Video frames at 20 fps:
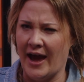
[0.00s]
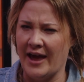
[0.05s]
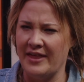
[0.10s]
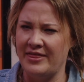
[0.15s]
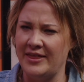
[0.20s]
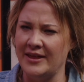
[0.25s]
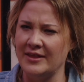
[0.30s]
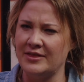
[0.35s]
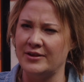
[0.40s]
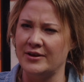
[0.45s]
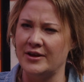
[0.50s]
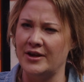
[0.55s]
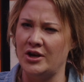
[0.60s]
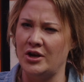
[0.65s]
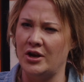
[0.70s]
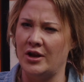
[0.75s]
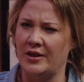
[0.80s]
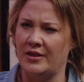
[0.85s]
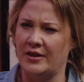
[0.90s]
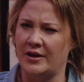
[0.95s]
I think
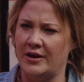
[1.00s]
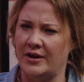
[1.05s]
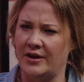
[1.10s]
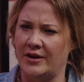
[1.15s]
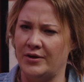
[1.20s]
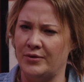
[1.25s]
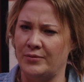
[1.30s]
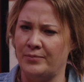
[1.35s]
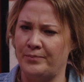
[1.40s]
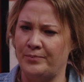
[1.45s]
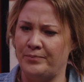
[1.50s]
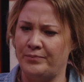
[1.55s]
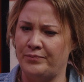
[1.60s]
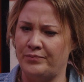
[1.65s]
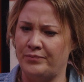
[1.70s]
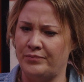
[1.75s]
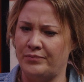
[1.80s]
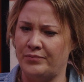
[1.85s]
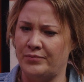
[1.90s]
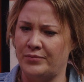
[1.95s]
the
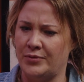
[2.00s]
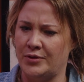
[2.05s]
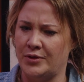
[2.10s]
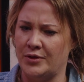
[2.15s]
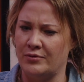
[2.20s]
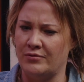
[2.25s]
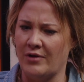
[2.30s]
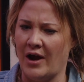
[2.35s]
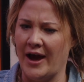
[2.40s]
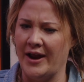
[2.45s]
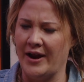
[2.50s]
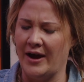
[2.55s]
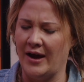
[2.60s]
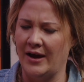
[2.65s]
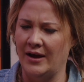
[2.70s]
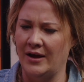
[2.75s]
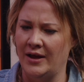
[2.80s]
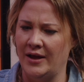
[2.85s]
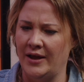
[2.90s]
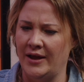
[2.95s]

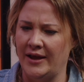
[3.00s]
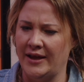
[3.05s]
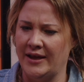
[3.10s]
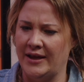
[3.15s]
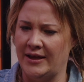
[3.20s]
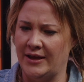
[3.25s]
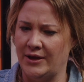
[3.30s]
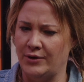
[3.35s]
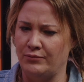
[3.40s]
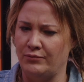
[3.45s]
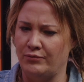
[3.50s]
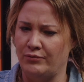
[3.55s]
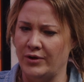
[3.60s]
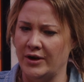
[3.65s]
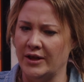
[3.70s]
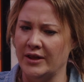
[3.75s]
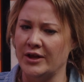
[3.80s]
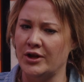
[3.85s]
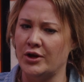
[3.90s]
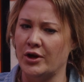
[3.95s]
writer, he
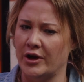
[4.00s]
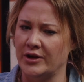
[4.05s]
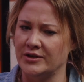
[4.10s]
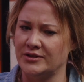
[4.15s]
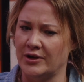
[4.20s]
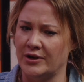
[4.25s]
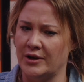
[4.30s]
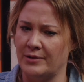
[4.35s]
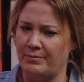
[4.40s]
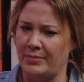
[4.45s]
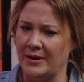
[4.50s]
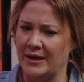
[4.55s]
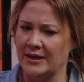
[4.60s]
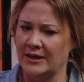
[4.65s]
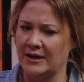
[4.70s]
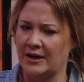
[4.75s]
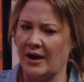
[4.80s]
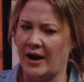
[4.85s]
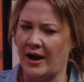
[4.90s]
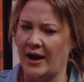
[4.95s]
really goes on a
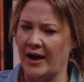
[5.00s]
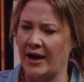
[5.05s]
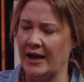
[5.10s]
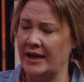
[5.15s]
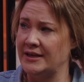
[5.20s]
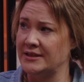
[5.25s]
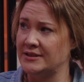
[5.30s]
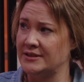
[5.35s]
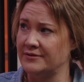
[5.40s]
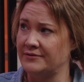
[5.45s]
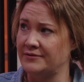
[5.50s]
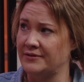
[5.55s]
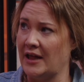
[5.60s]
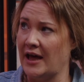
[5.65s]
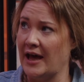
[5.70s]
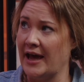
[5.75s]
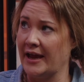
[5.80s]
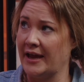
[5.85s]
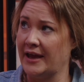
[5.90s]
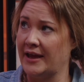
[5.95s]
bit kind of
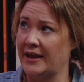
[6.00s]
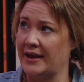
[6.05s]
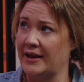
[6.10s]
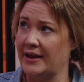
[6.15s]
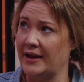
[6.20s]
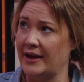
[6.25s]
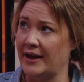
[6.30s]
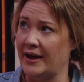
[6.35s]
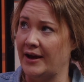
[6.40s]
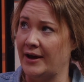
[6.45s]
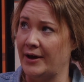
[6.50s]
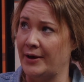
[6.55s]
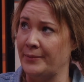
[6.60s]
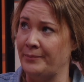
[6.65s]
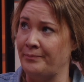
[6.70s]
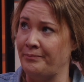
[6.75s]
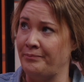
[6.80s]
like, oh